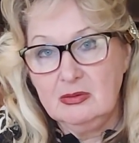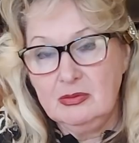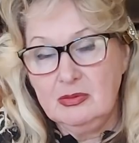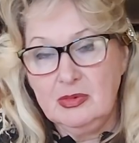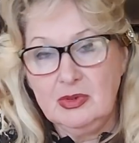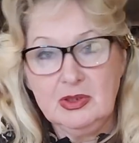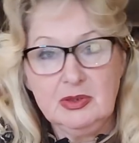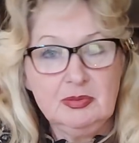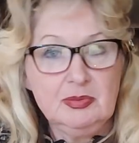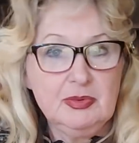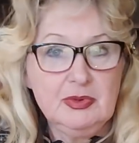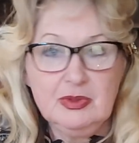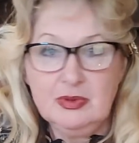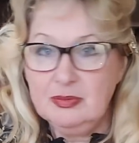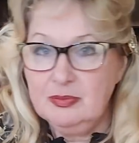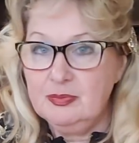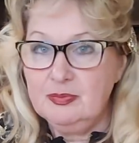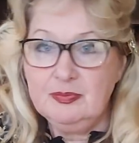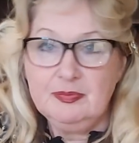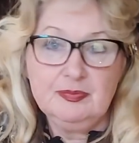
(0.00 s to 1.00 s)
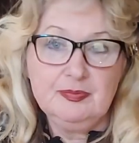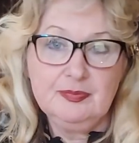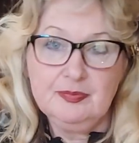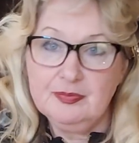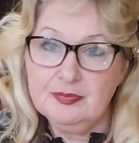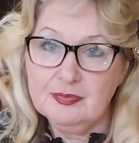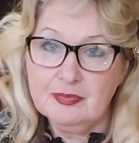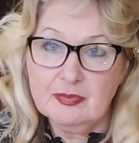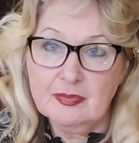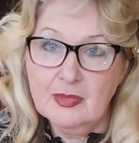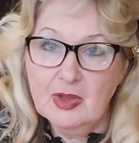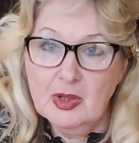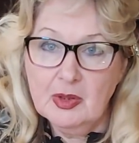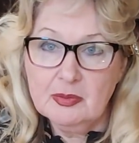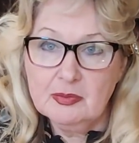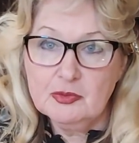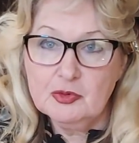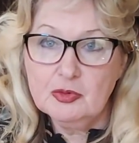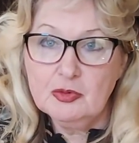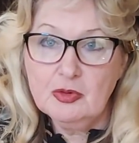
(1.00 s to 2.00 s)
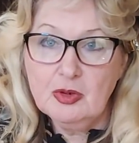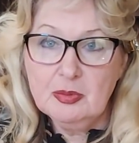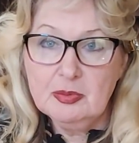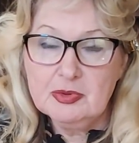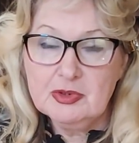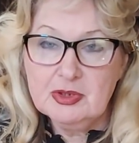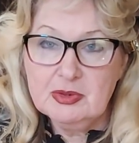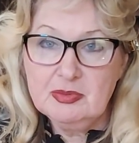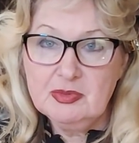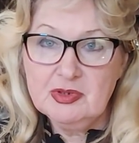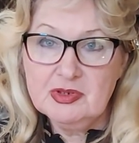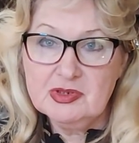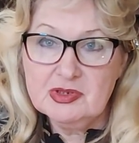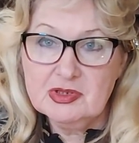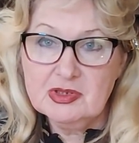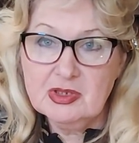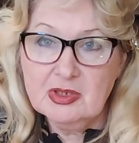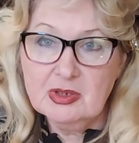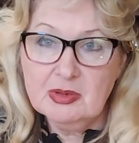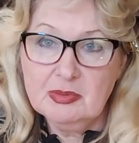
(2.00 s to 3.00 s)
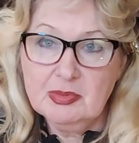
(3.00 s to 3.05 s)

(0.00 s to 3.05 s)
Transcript: Maybe I'm too optimistic,